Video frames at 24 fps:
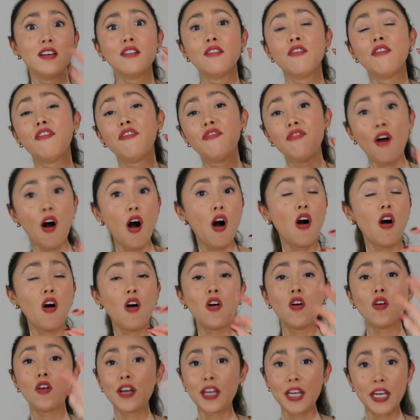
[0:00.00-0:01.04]

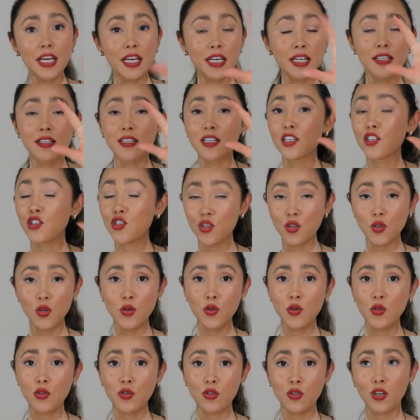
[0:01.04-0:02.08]
fall it
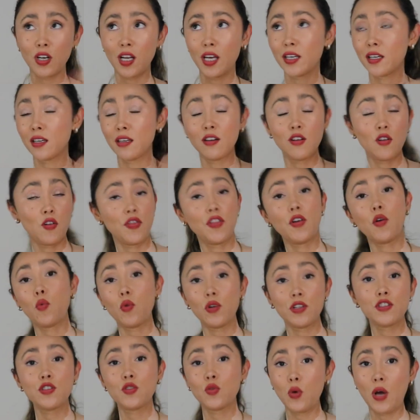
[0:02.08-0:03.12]
shoes, or like, you know, the
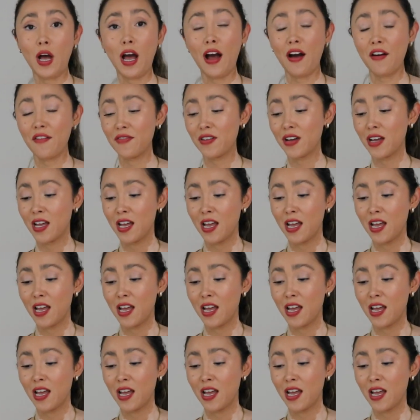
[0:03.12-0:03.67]
ones to have.